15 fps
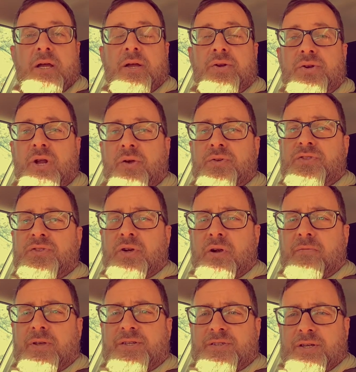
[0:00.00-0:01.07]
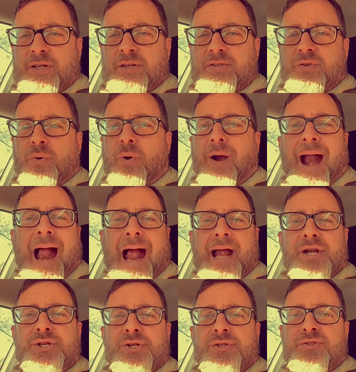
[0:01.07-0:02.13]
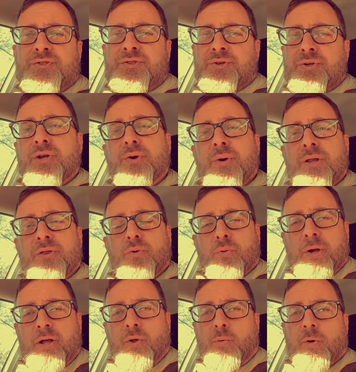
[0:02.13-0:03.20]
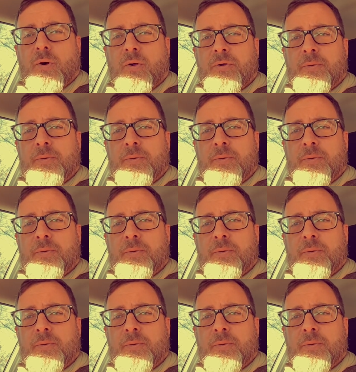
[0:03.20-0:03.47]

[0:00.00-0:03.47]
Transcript: no services or actions to you in the real world.